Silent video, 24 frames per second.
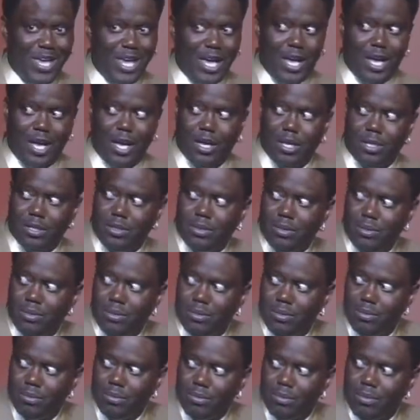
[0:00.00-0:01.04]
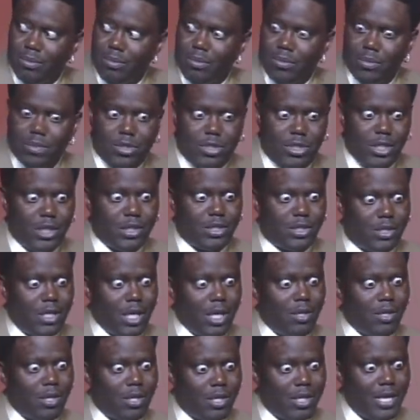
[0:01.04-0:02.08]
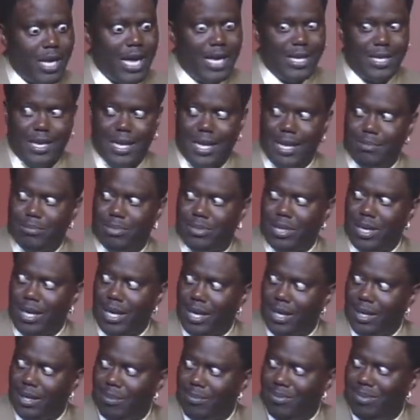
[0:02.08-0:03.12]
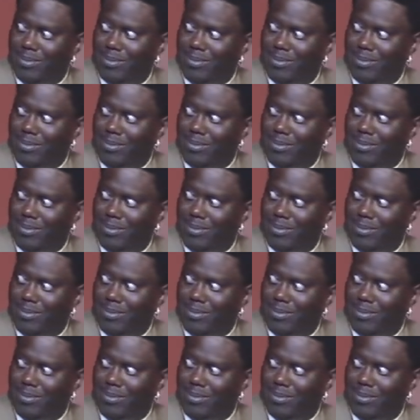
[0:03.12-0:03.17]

years. Shit's still a goddamn thing.